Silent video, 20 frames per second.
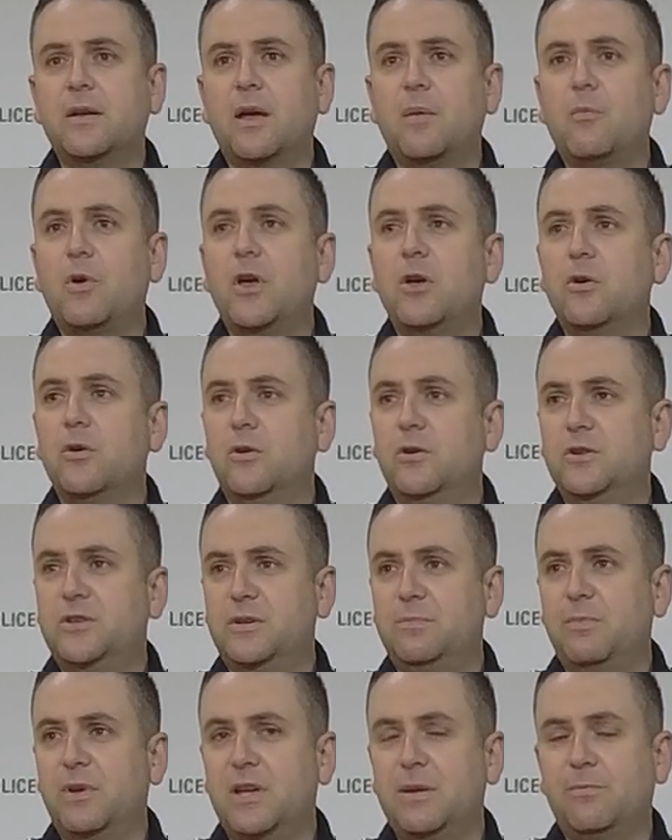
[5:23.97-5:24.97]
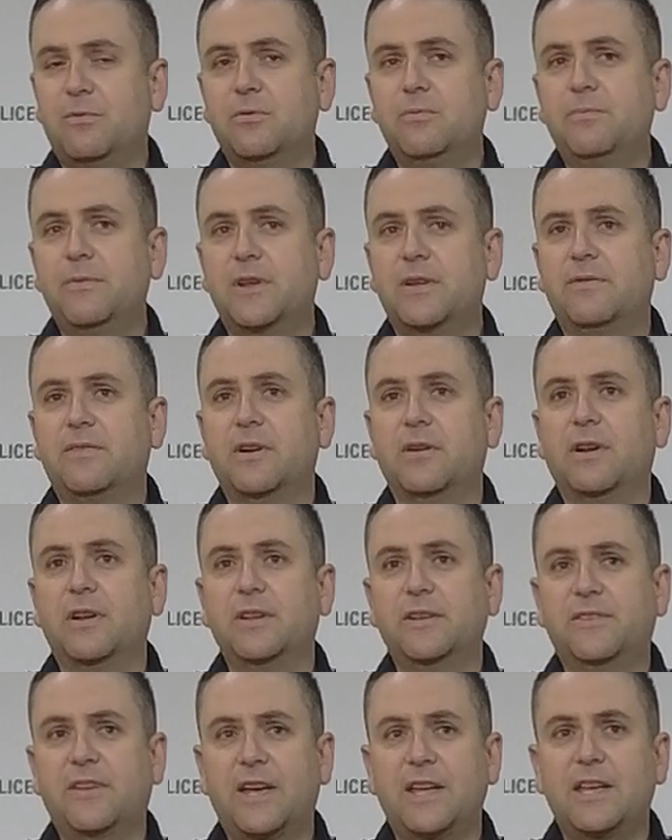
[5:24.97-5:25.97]
and we're urging people that if they're
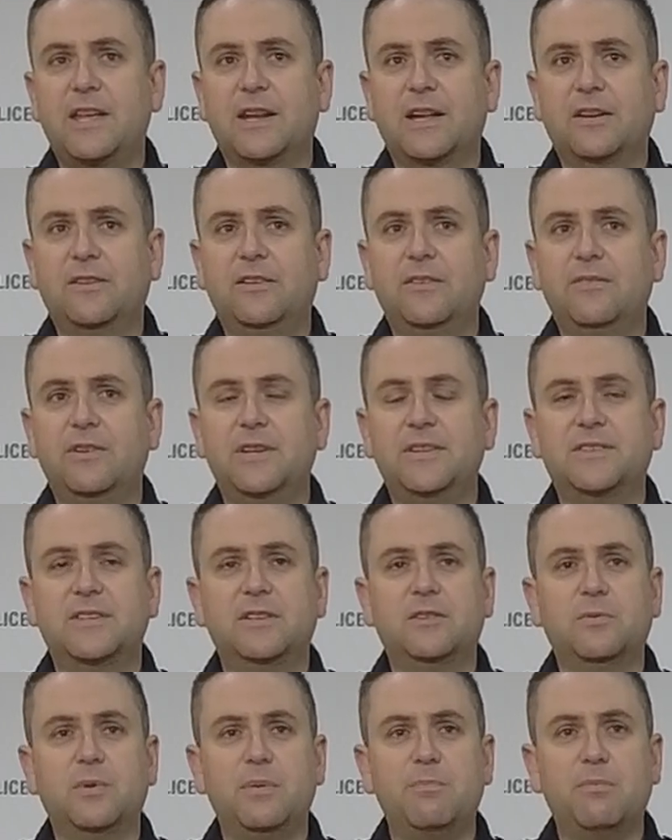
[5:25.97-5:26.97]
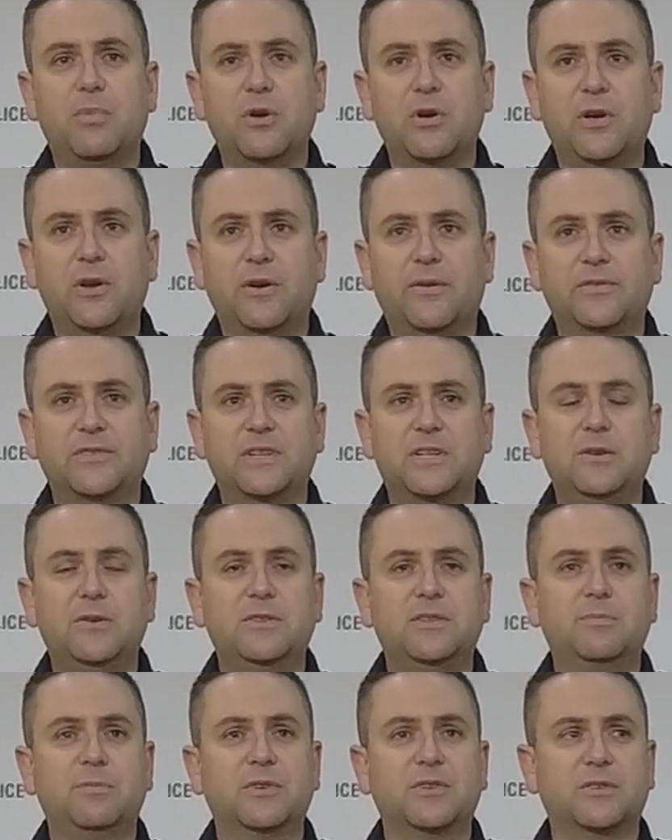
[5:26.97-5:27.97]
undertaking activities, they're doing burn-offs, they're
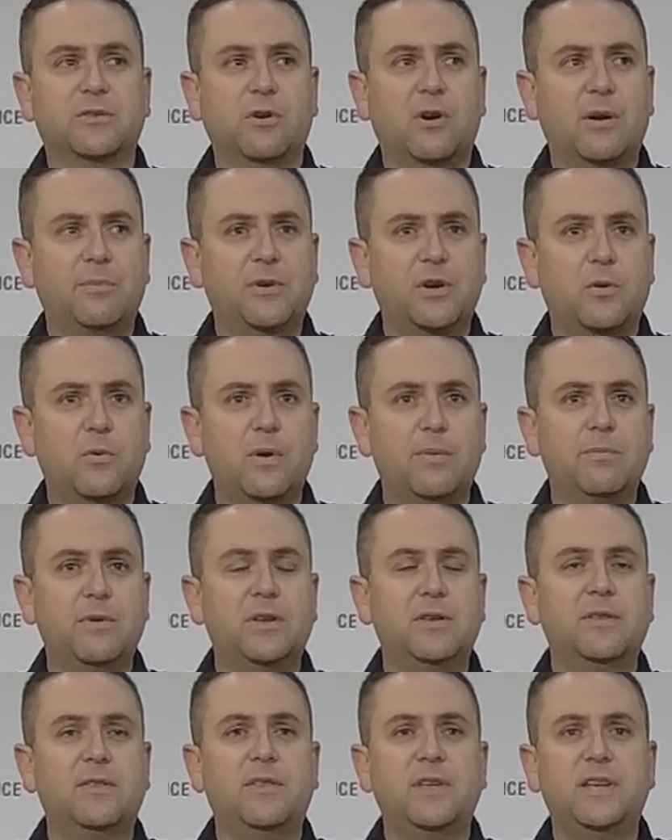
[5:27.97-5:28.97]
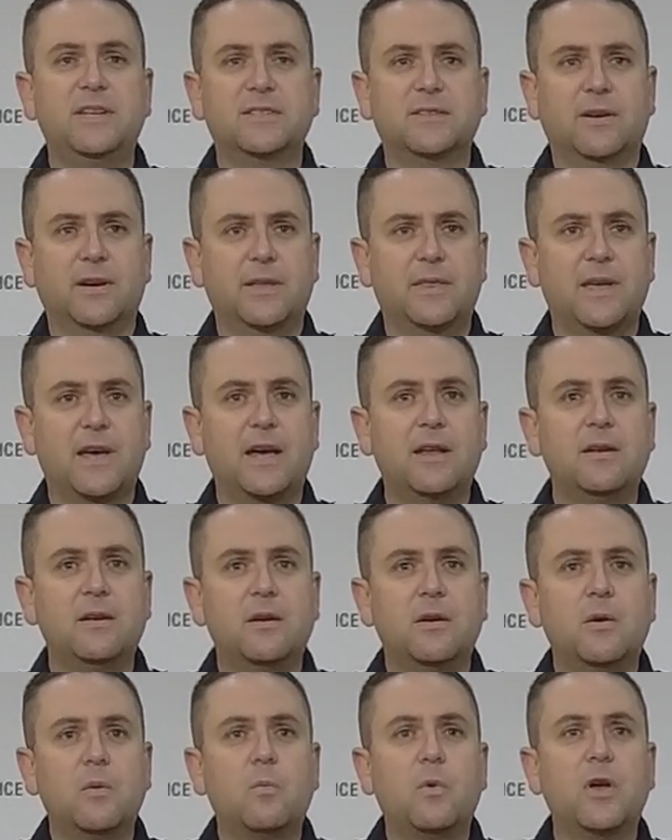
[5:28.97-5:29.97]
using prescribed equipment, things like that,
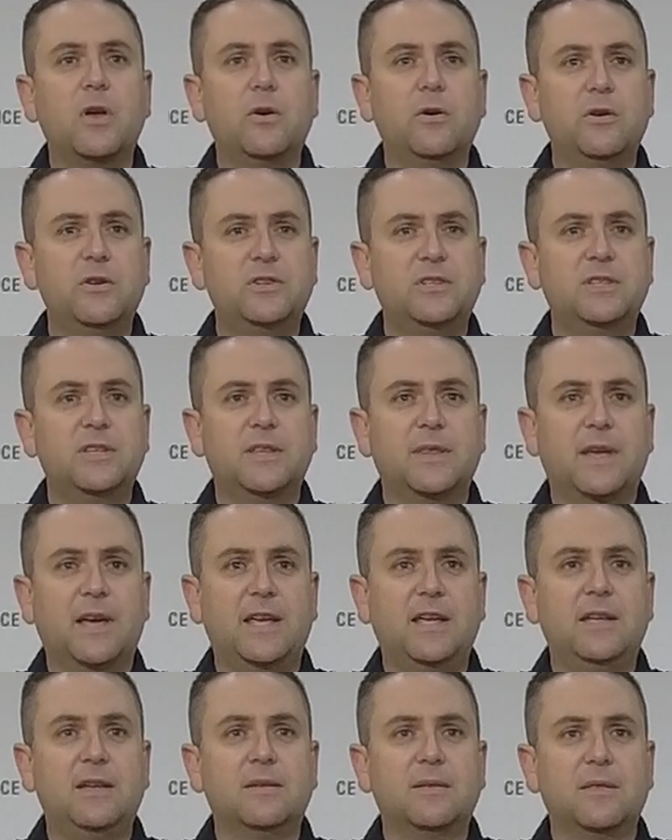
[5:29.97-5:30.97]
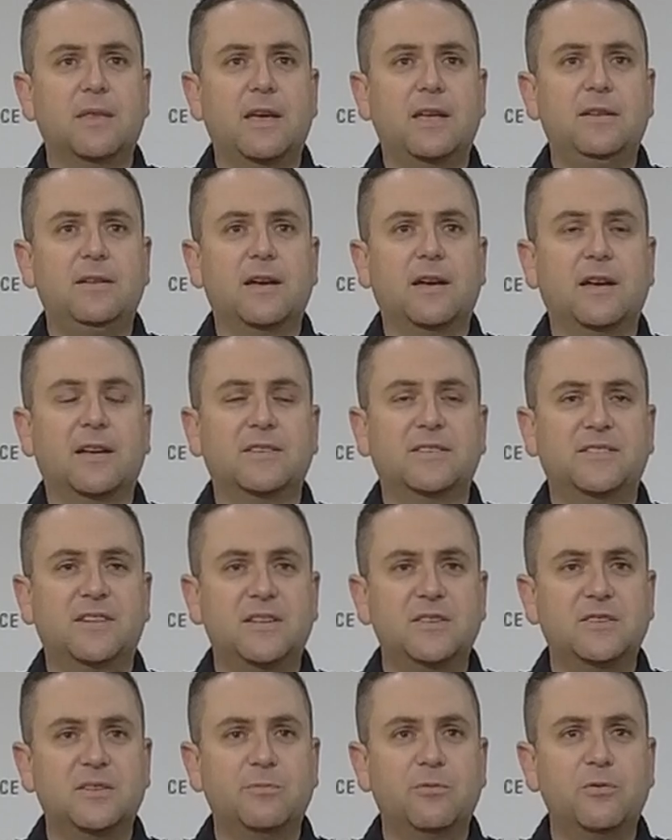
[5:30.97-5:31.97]
we're urging that they are
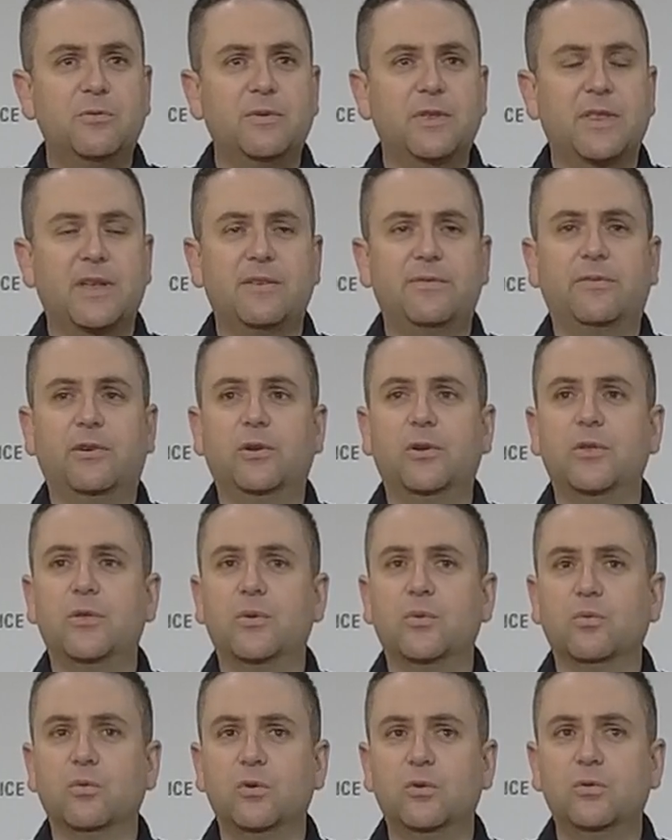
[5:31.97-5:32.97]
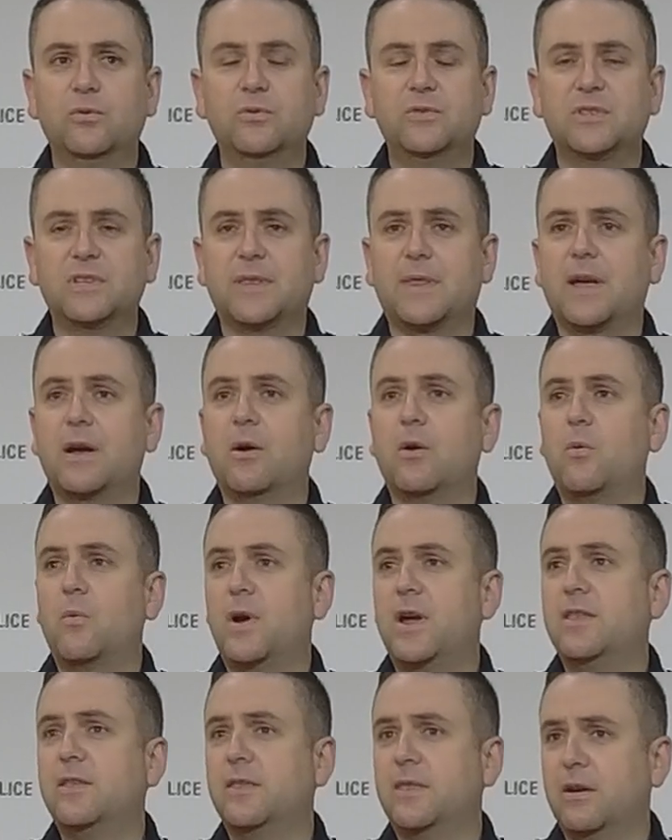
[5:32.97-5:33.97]
sensible, that they follow the rules, that they are
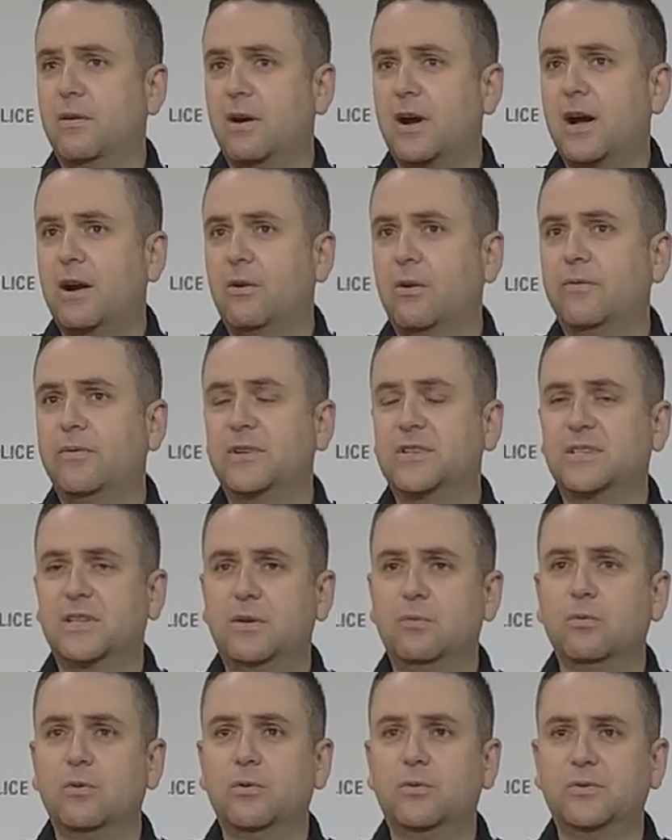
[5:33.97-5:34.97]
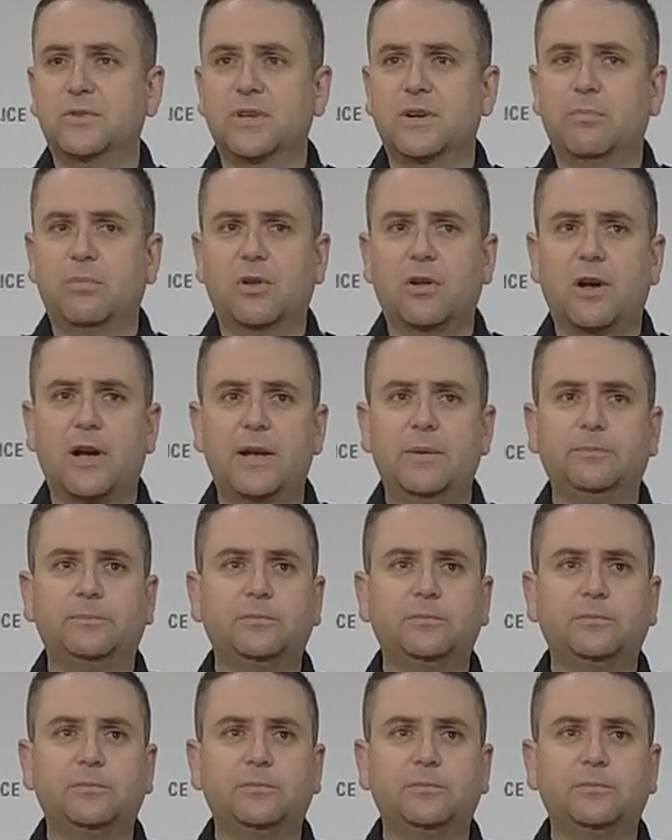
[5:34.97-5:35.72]
aware that there are obviously rules that apply